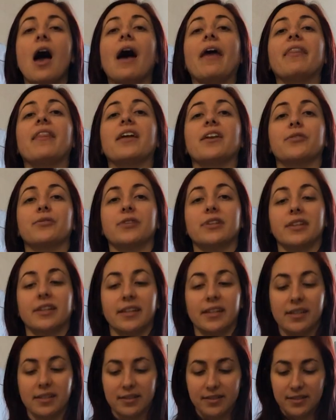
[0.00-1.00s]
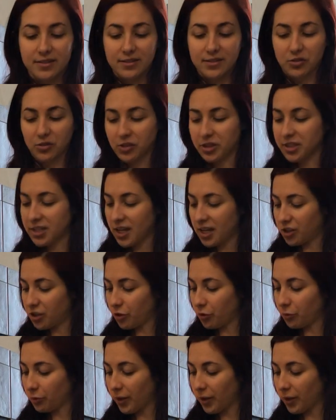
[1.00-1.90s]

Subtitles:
And then release. You're going to take your